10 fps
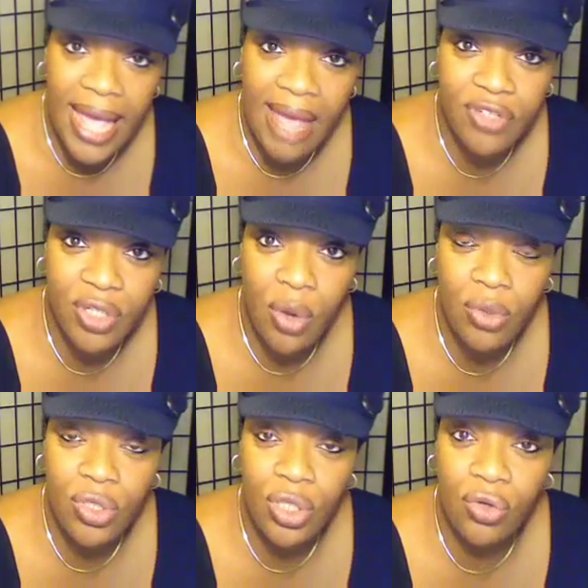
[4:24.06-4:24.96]
have to go
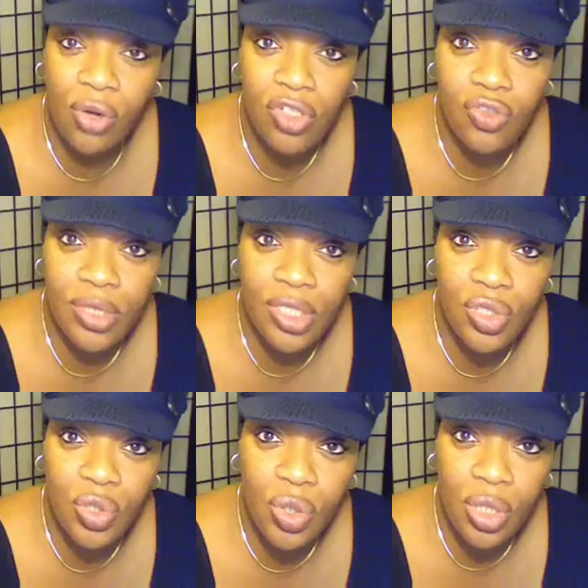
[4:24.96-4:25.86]
to the grocery
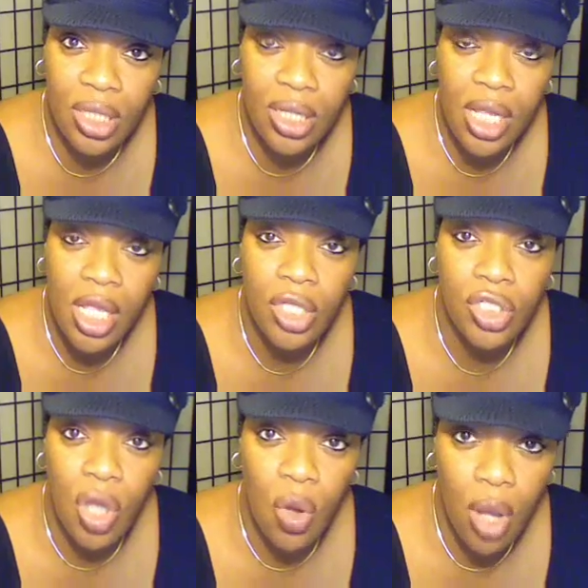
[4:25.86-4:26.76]
store,
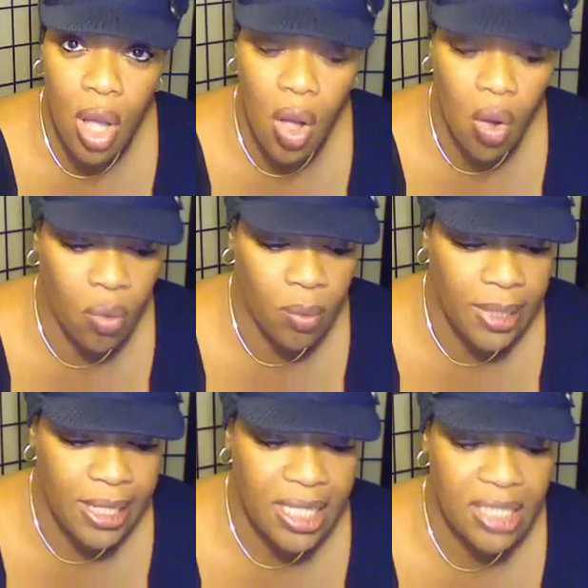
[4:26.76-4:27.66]
don't go.
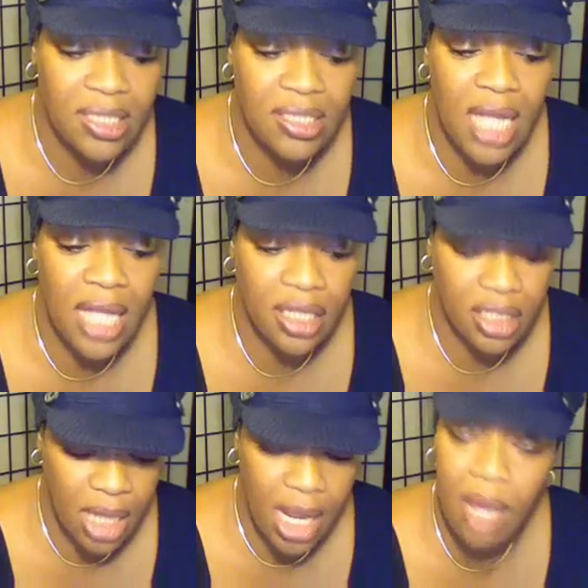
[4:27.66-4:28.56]
This is not the
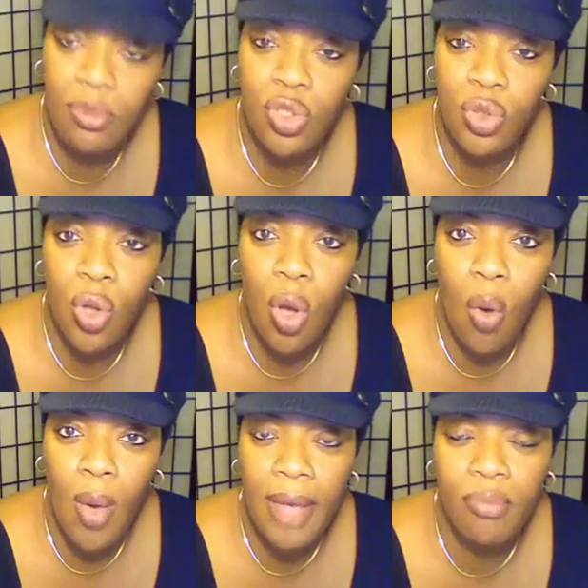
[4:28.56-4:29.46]
time to
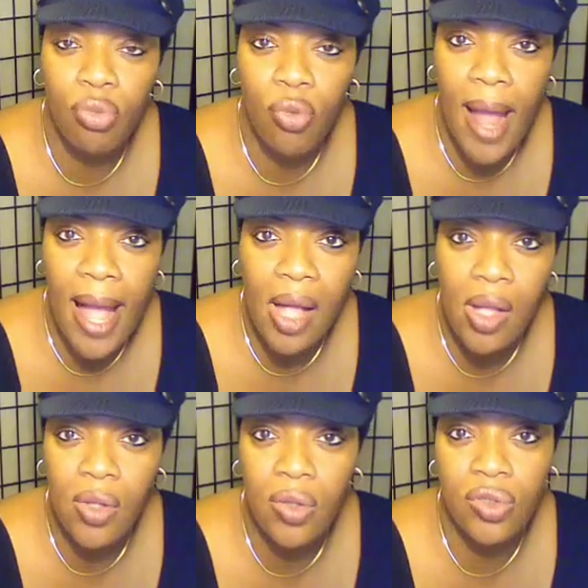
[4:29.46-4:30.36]
go and
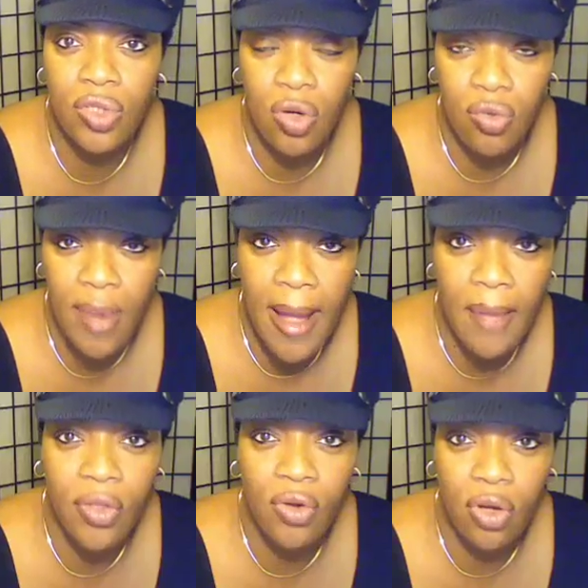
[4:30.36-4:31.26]
browse
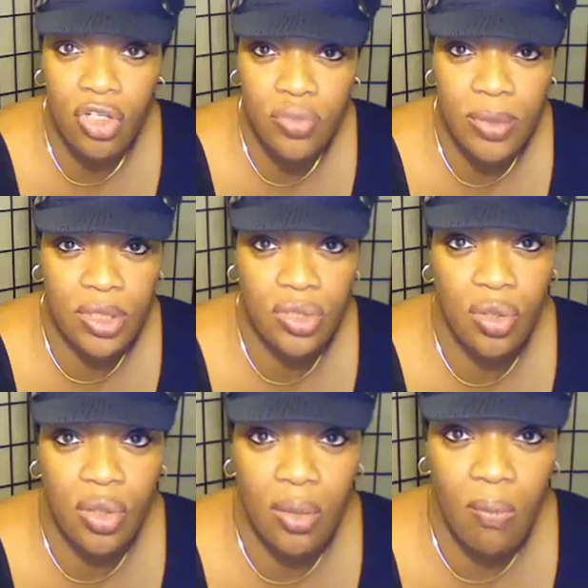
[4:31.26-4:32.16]
around the grocery
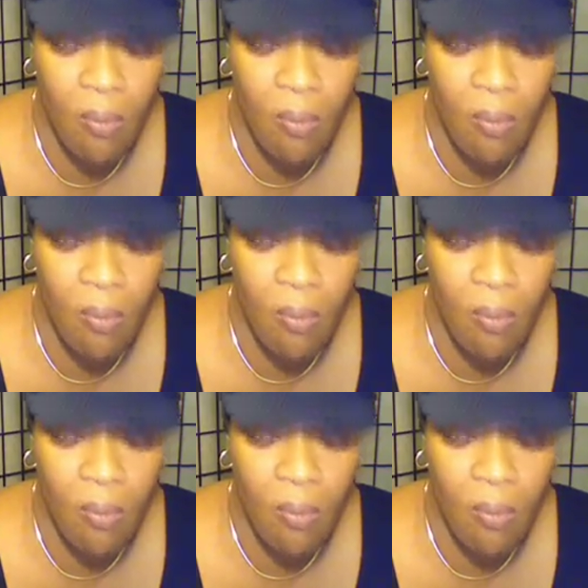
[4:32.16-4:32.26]
store.